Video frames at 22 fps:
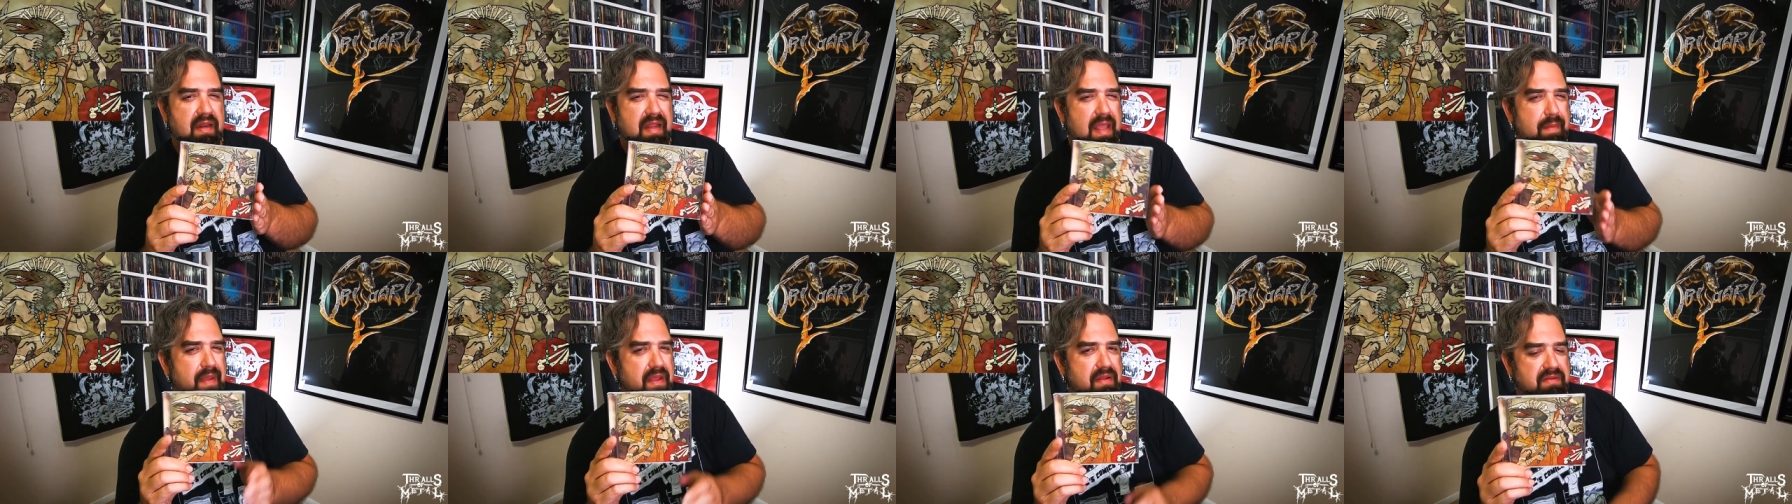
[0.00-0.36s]

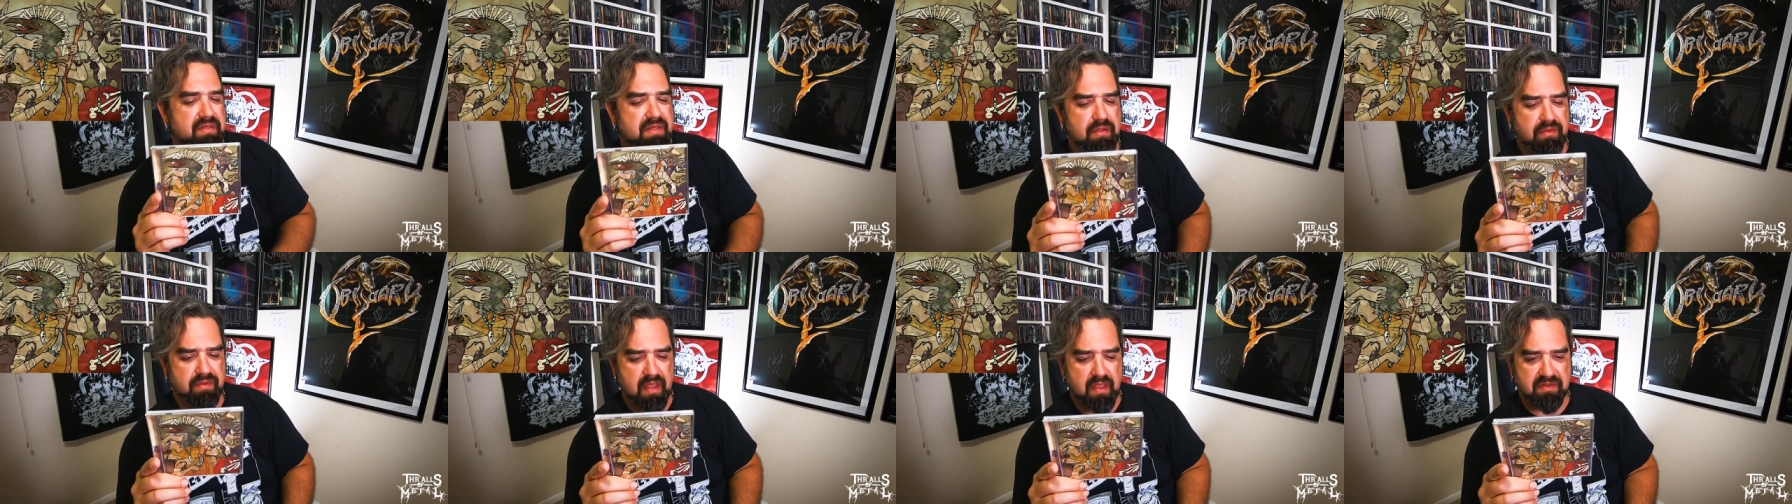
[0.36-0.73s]
came out in
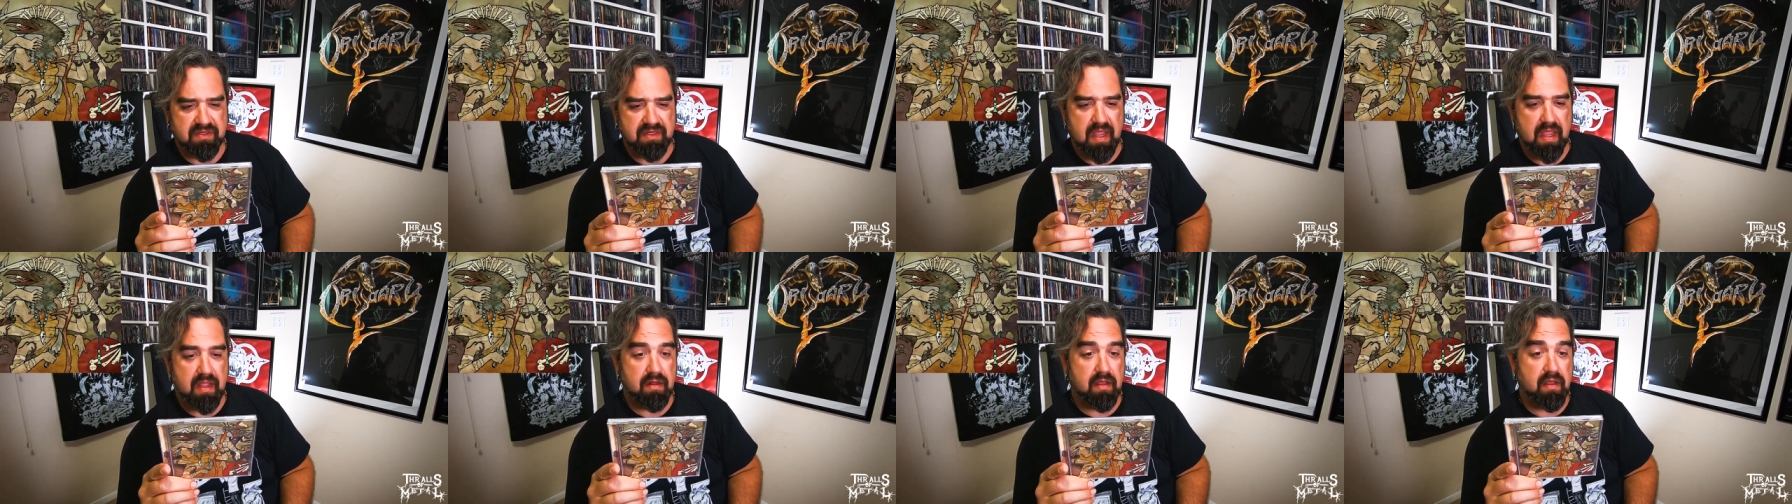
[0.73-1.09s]

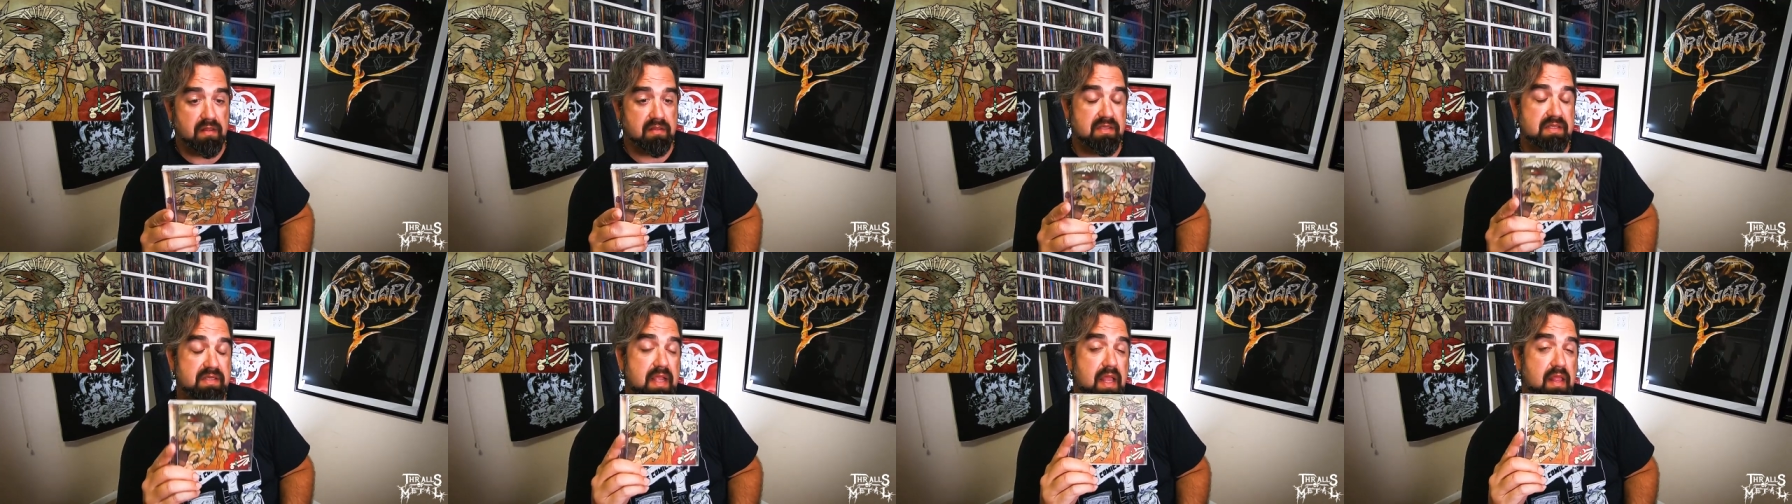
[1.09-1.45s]
2008
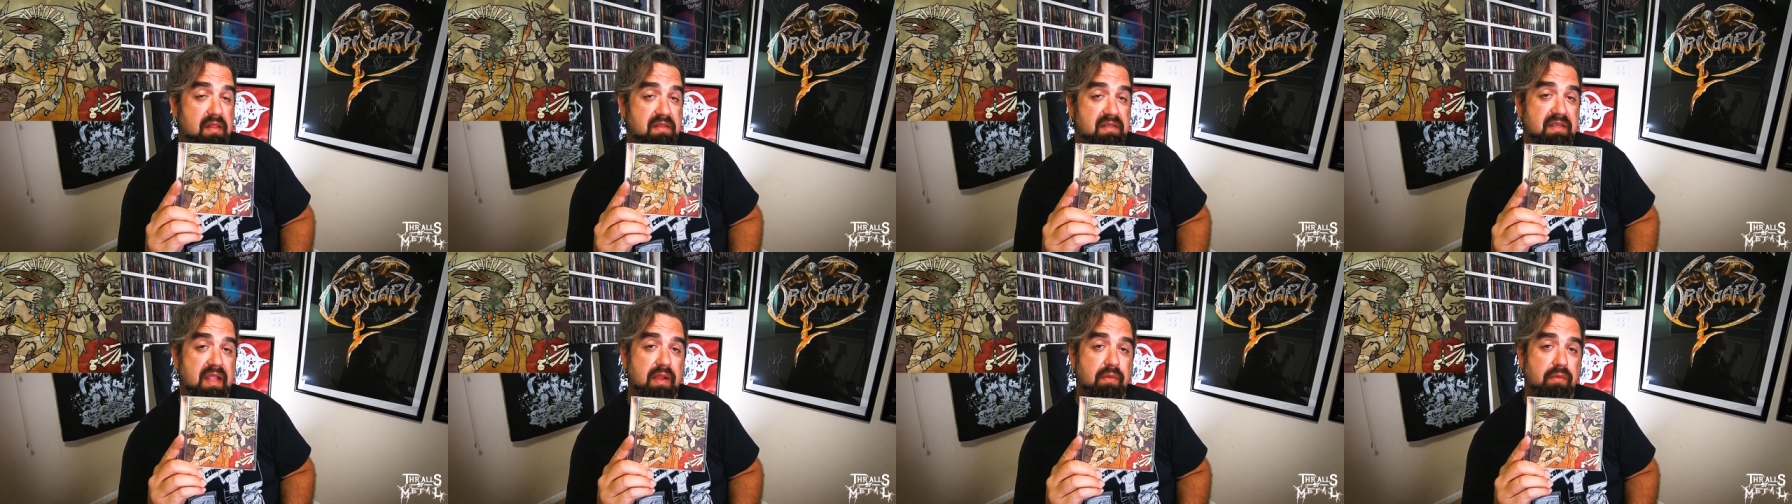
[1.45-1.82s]
on
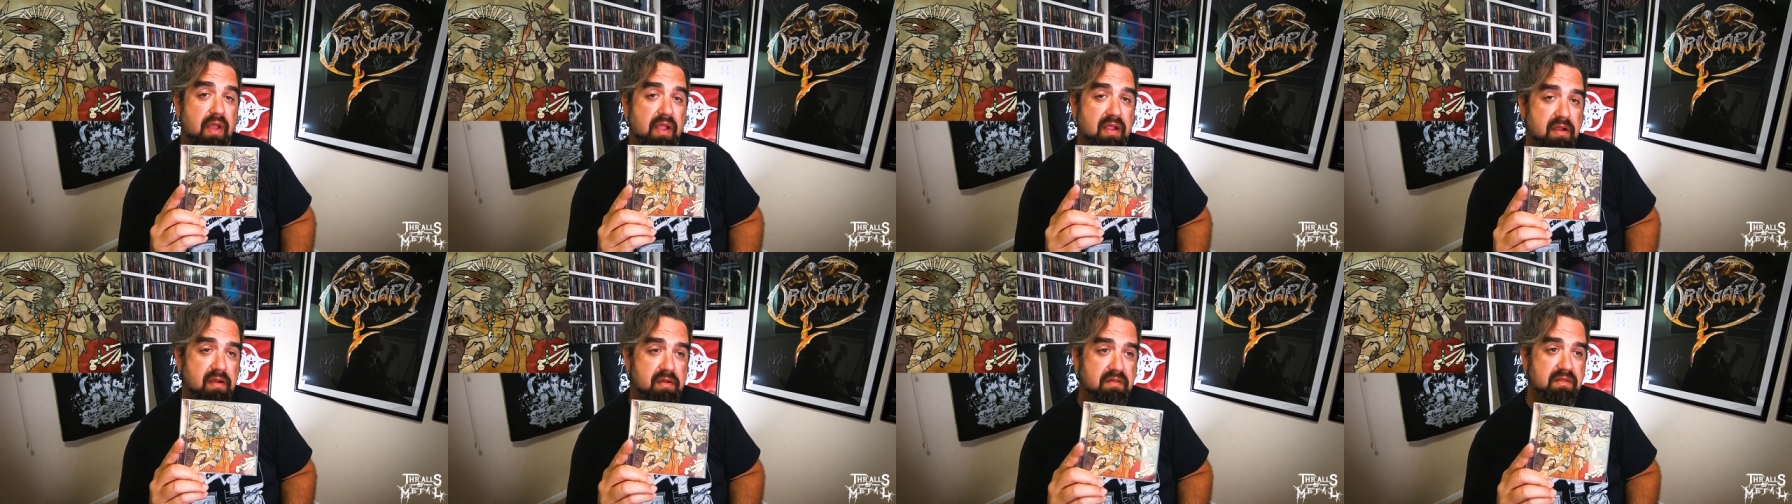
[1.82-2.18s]
Solid State
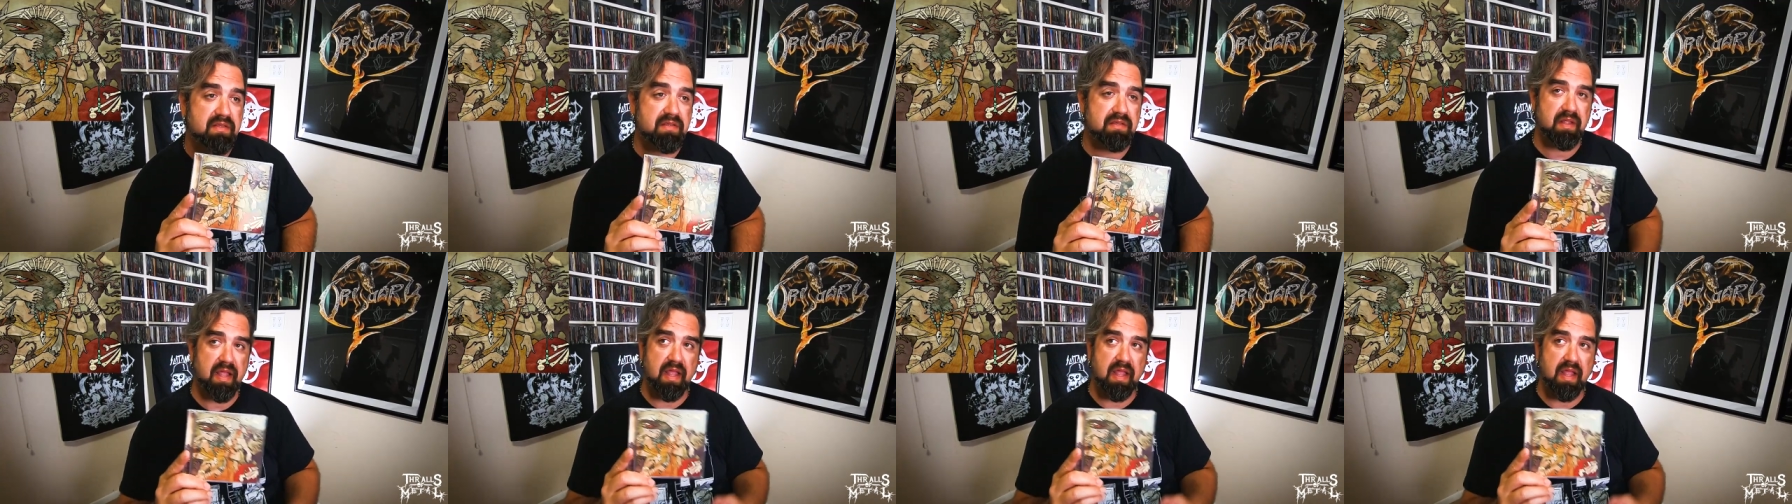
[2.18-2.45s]
Records,